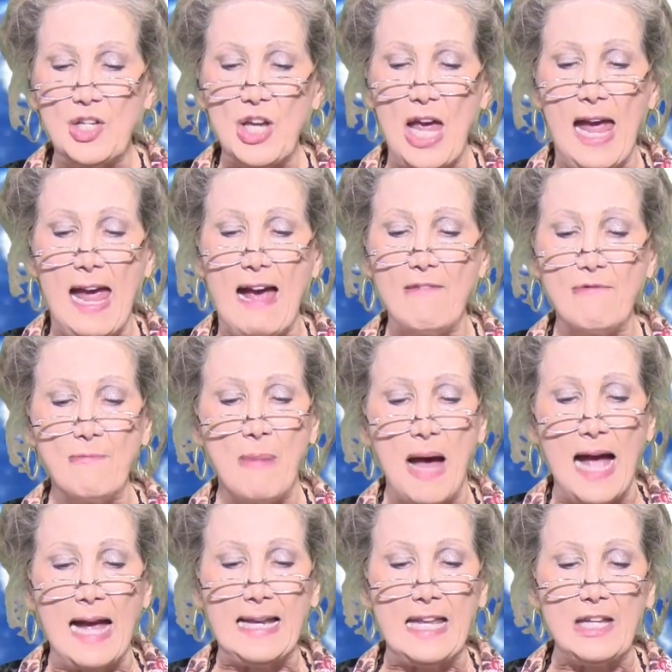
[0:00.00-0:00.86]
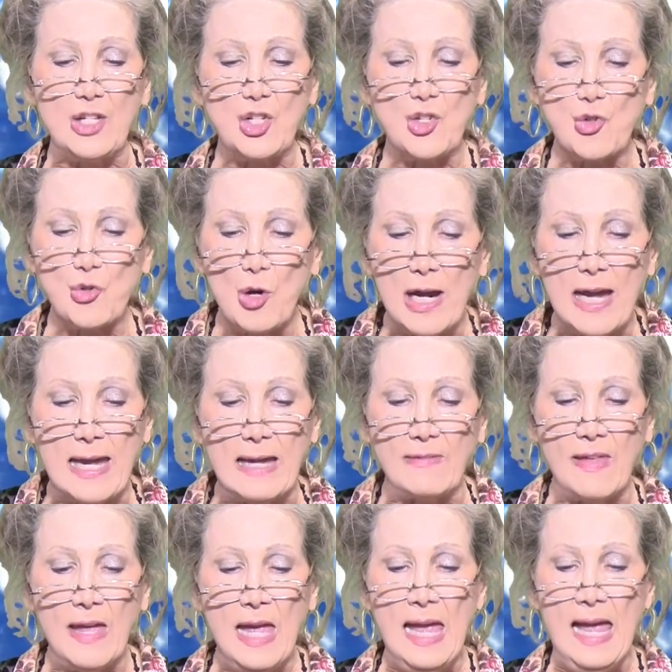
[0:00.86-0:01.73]
have mighty
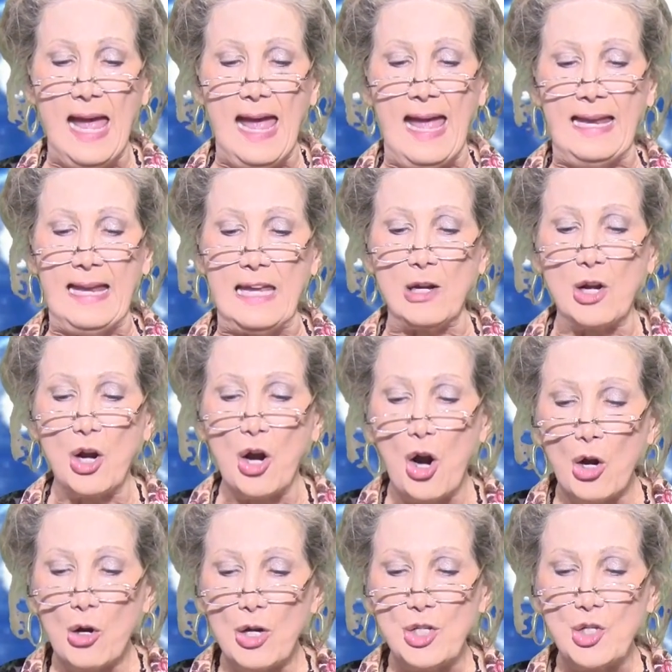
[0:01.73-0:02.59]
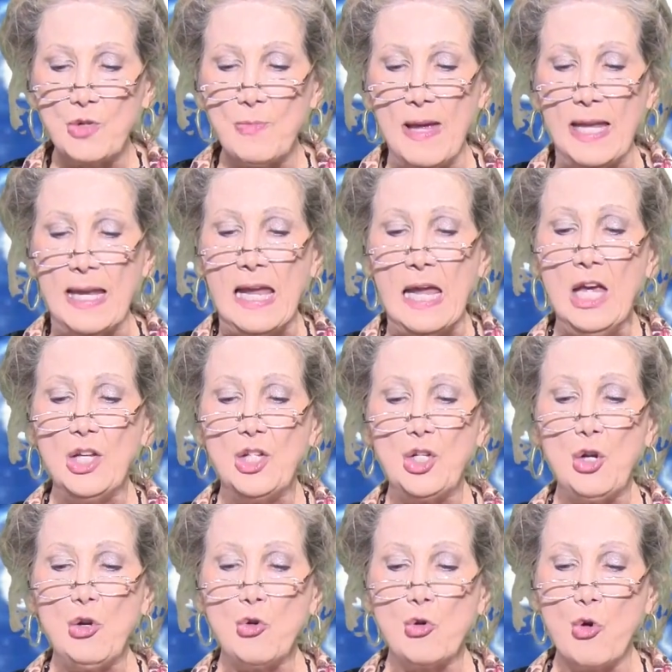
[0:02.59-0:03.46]
strength and encouragement
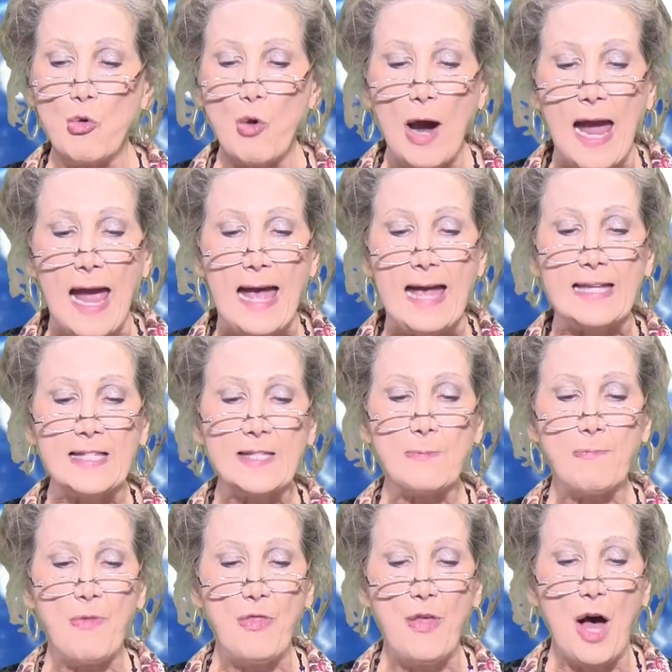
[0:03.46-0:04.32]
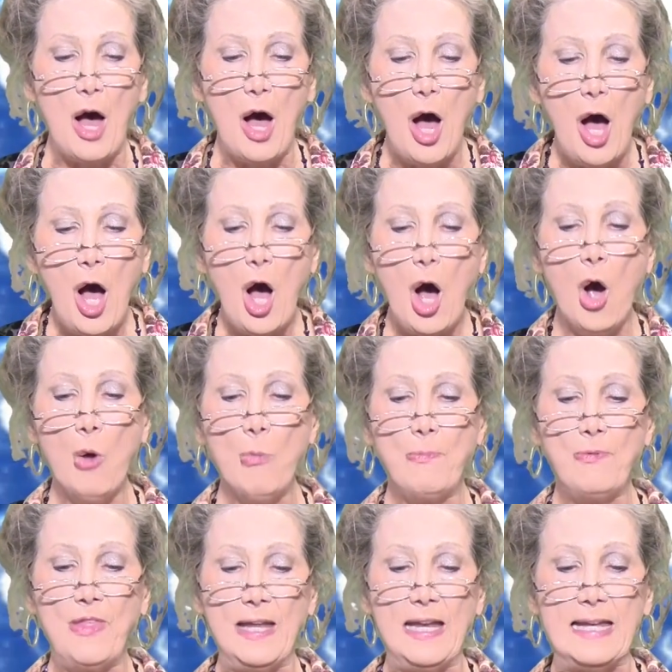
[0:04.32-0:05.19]
to grasp the
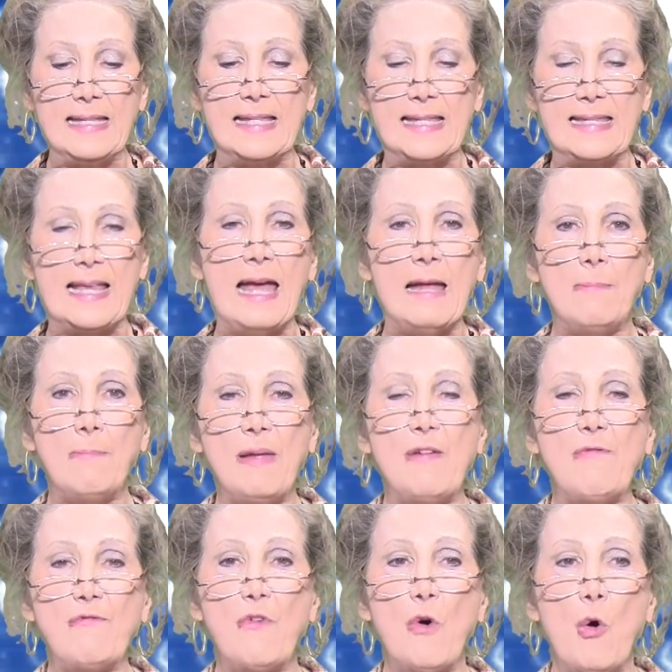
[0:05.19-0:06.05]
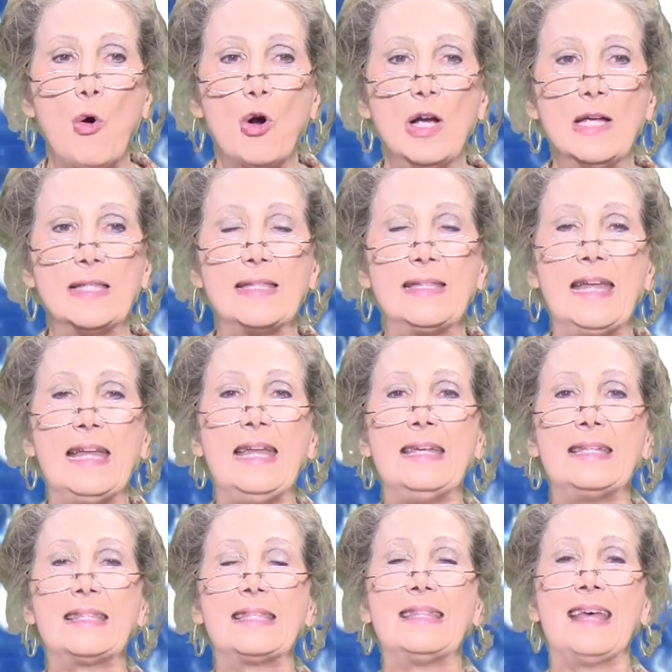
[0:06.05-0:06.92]
hope that is set before us, that
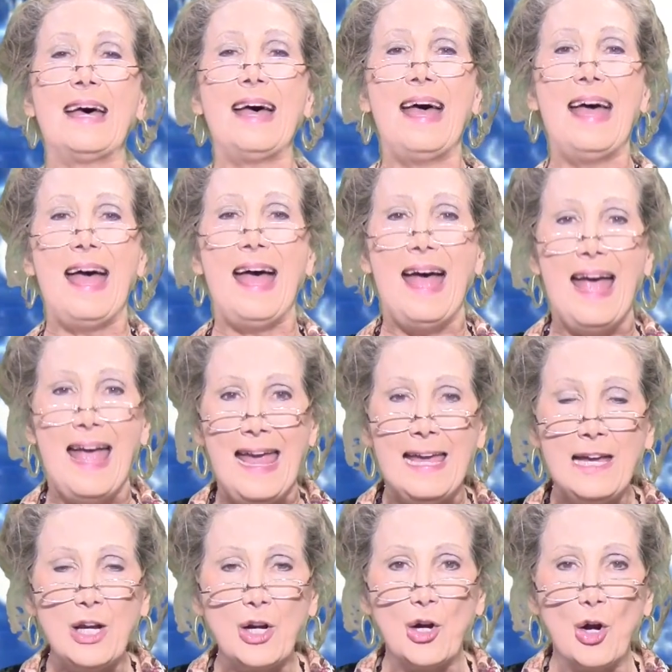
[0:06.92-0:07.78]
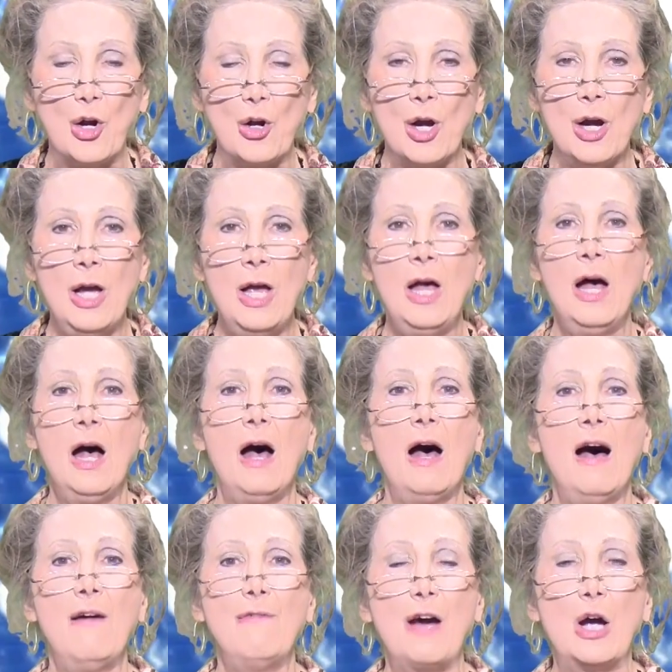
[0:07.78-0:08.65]
is the anchor
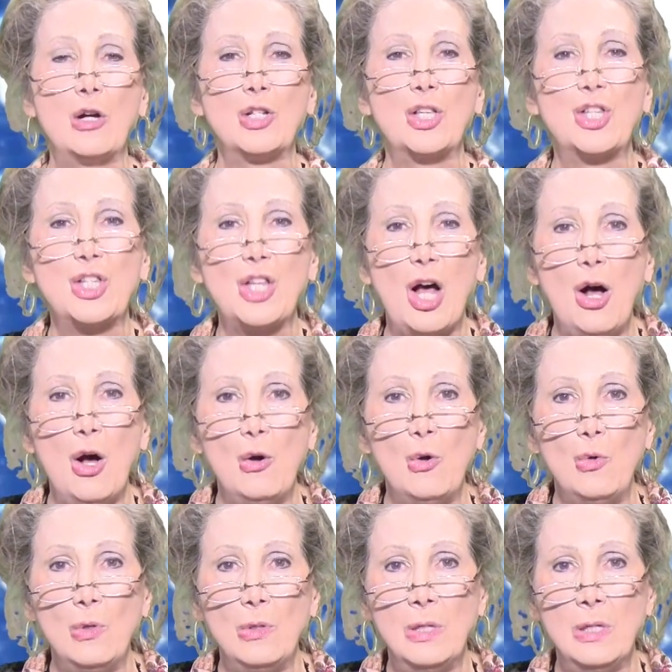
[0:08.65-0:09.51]
of our soul.